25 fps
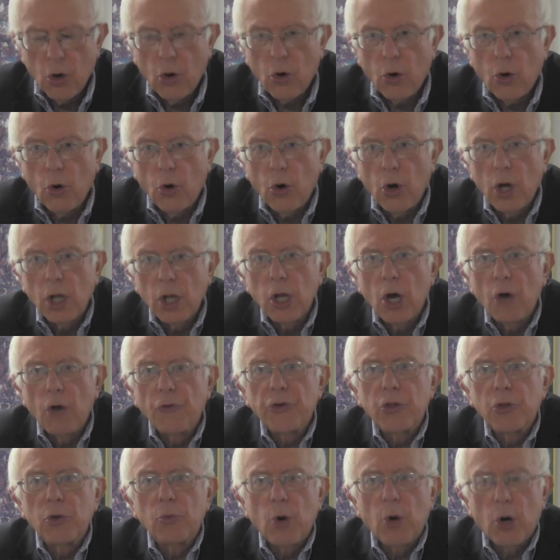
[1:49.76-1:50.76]
All
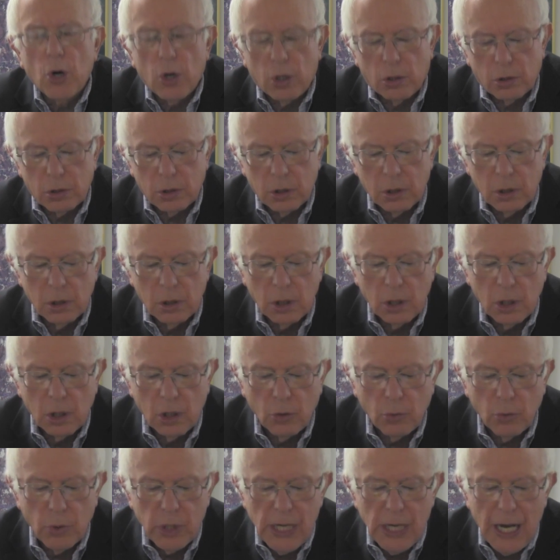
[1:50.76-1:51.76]
over the world,
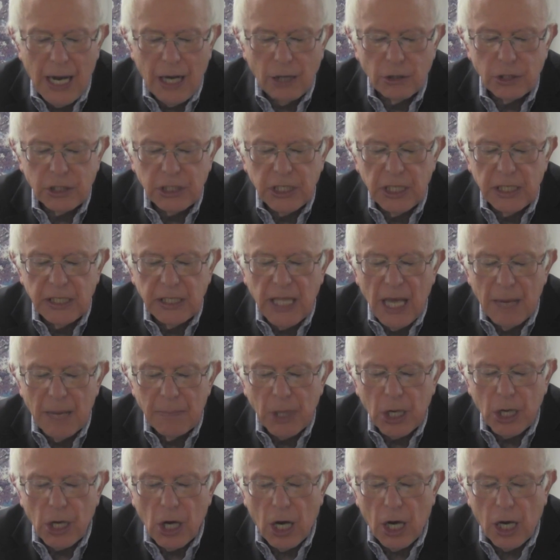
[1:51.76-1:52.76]
we now see
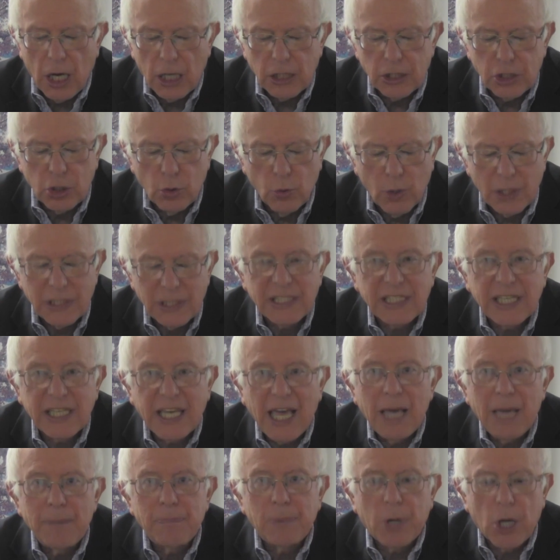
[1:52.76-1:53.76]
demagogues who are
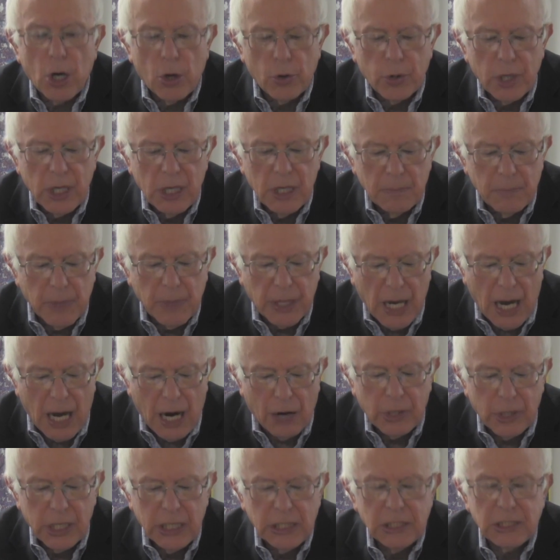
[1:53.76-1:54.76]
scapegoating
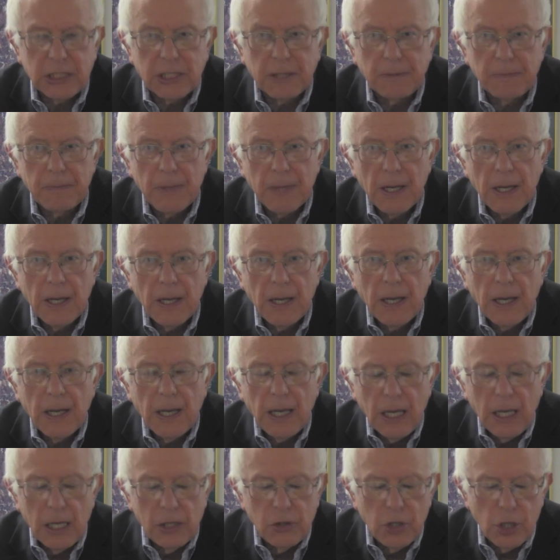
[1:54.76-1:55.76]
minorities.
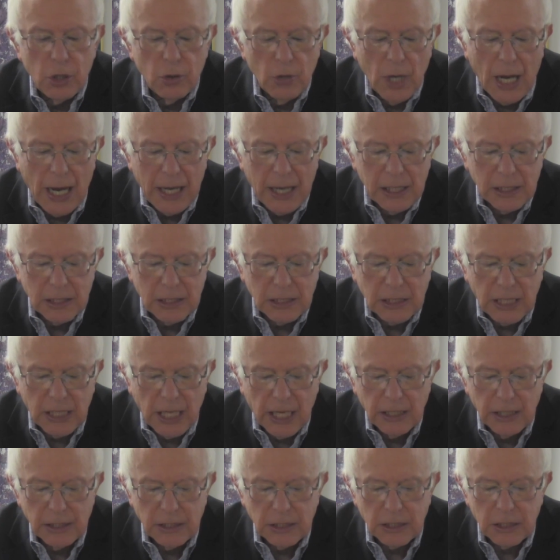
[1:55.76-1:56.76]
In the United
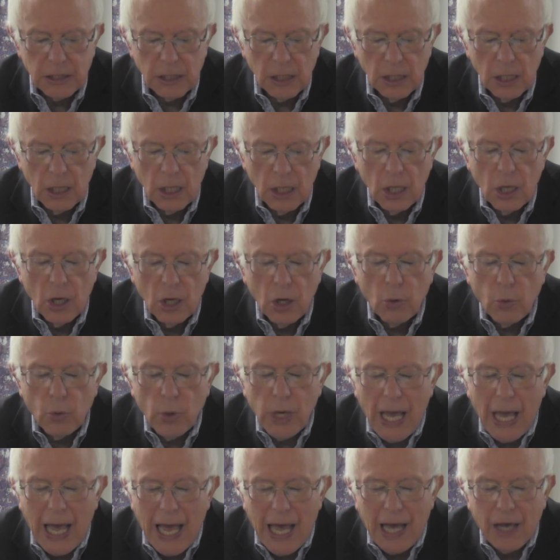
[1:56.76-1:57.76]
States,
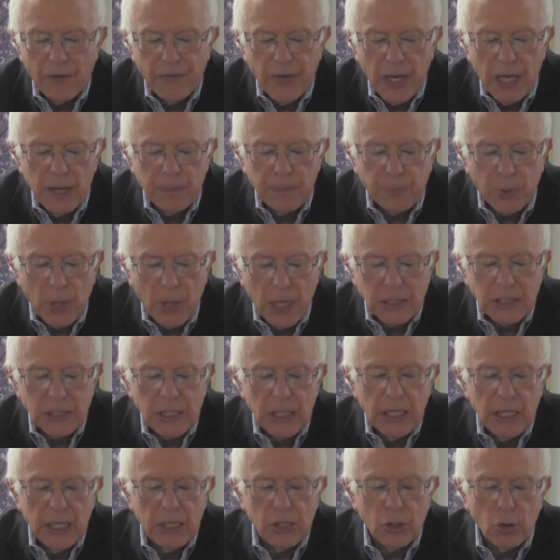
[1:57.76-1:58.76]
we have a
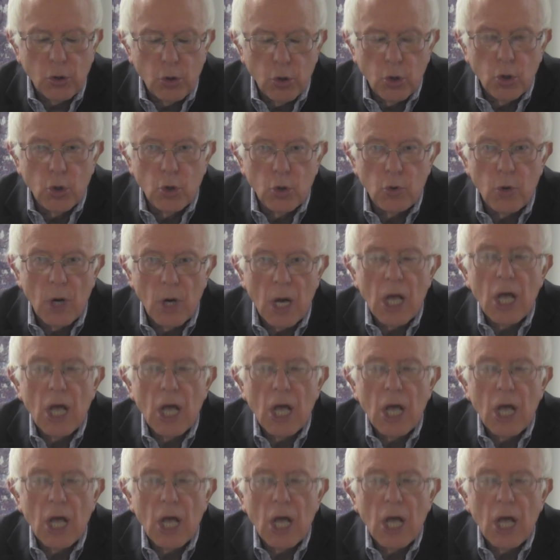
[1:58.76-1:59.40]
president who,